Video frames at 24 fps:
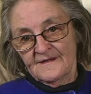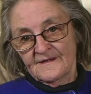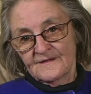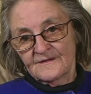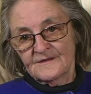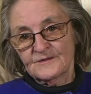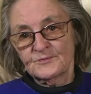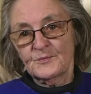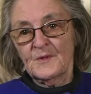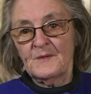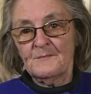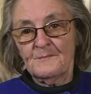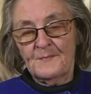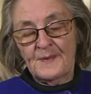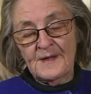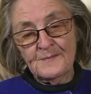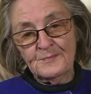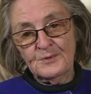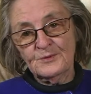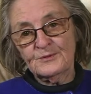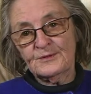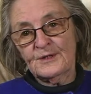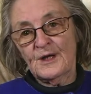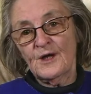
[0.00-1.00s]
because when
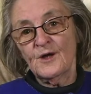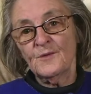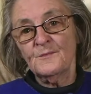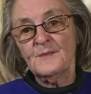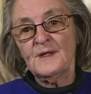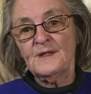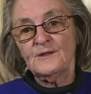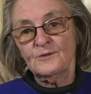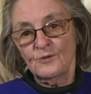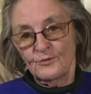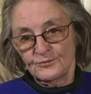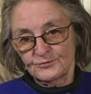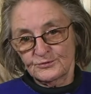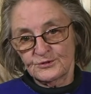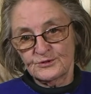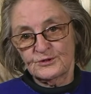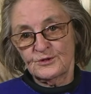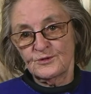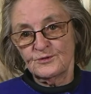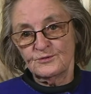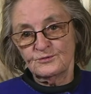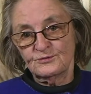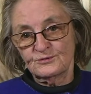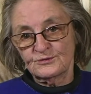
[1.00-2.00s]
people tell me not to
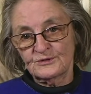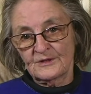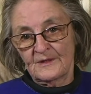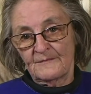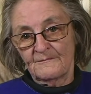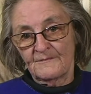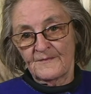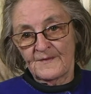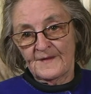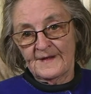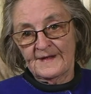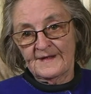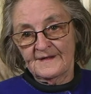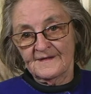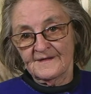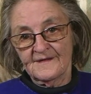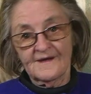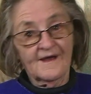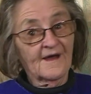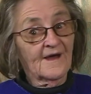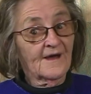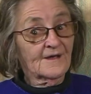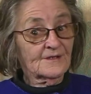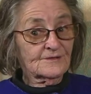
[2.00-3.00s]
do something,
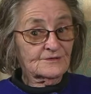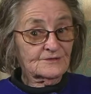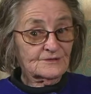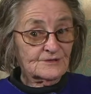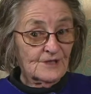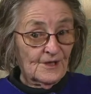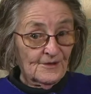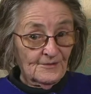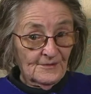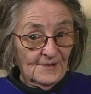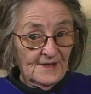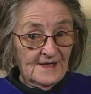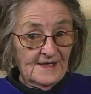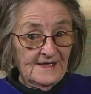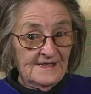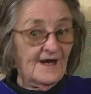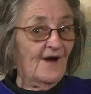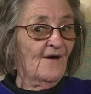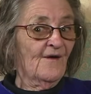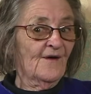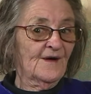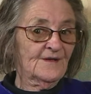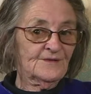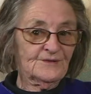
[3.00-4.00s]
sorry,
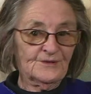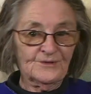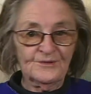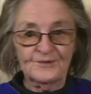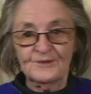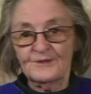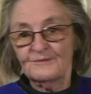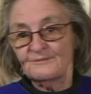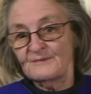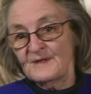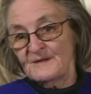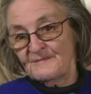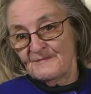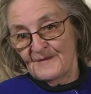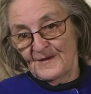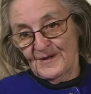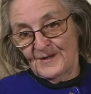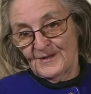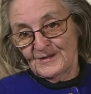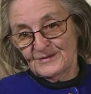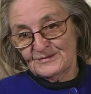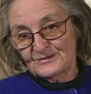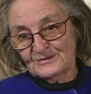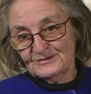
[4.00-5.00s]
I do the
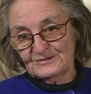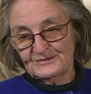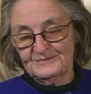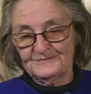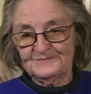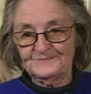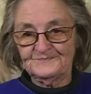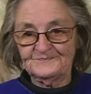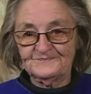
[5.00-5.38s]
reverse.